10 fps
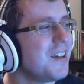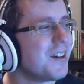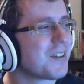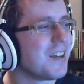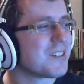
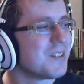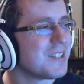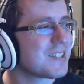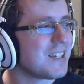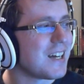Okay, so
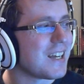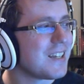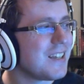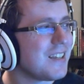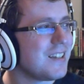this guy
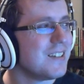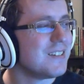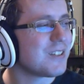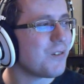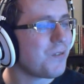
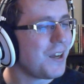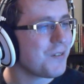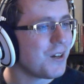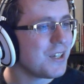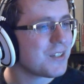is
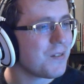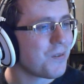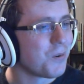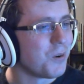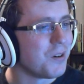5 cost
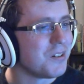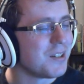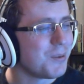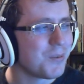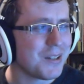for
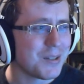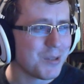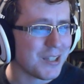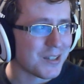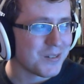double red,
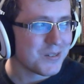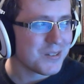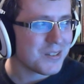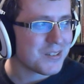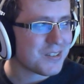double yellow,
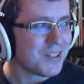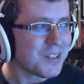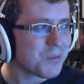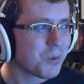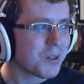
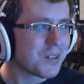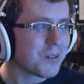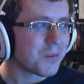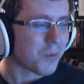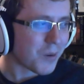
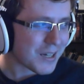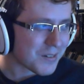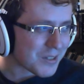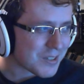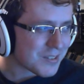6/1
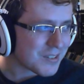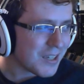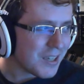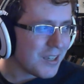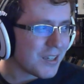reckless,
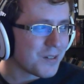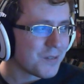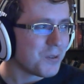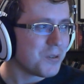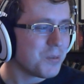
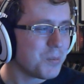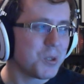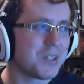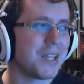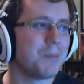invulnerable
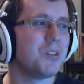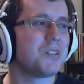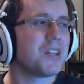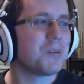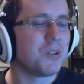to
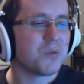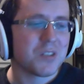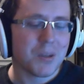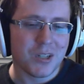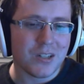damage, and when you
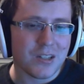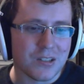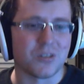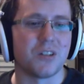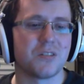summon it,
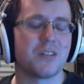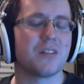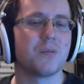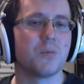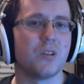exhaust
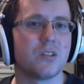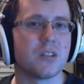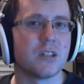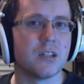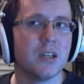it. Which,
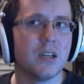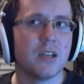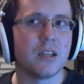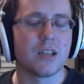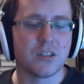
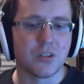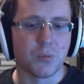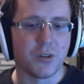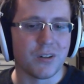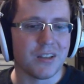in case you're
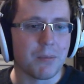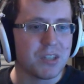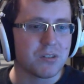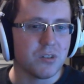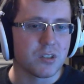wondering, that
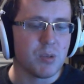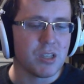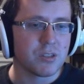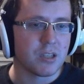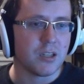basically just
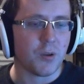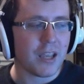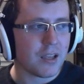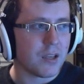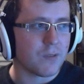means that you
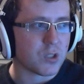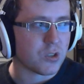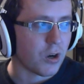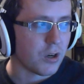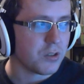can't give it
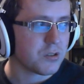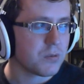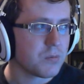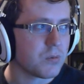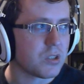charge,
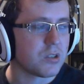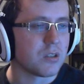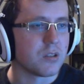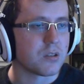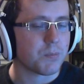which
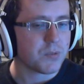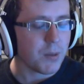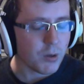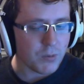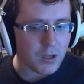is
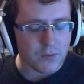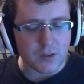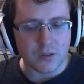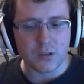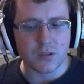somewhat
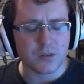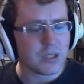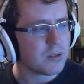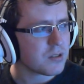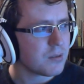relevant.
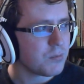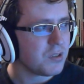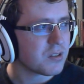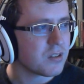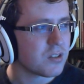There are some
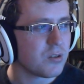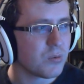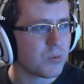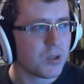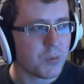reasons that you
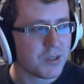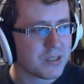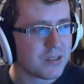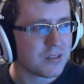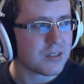would really
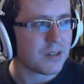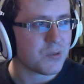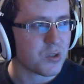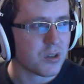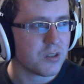want this to have
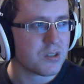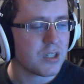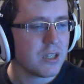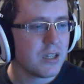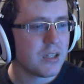charge,
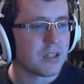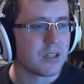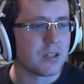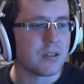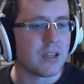
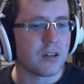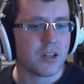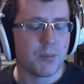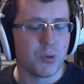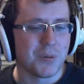and a
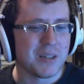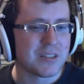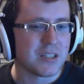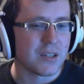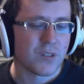couple of
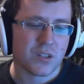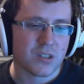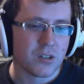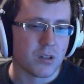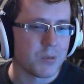ways to give it:
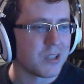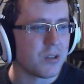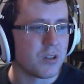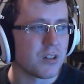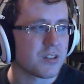Centaur, Raid
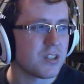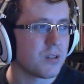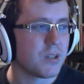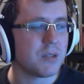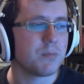Leader, and
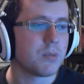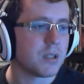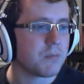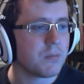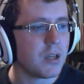Accelerate,
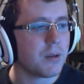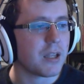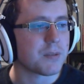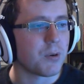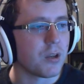but
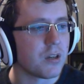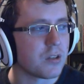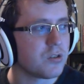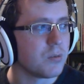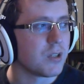that's probably
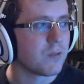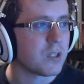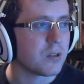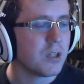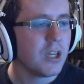not too big of a
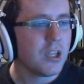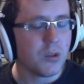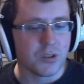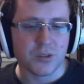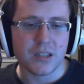deal.
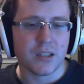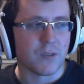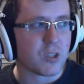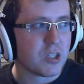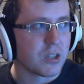You also can't
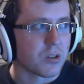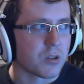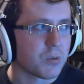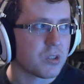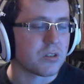give it
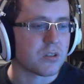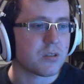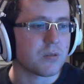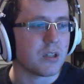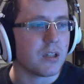Killer, which
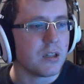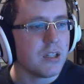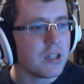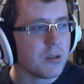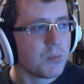is a
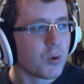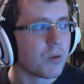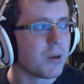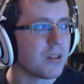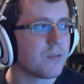little
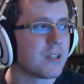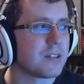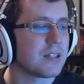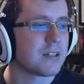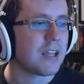more
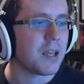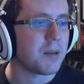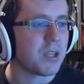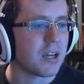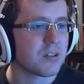relevant and
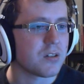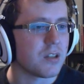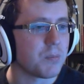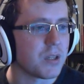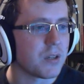can be
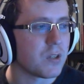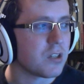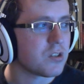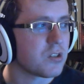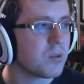actually a bit of an
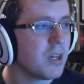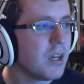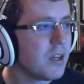issue.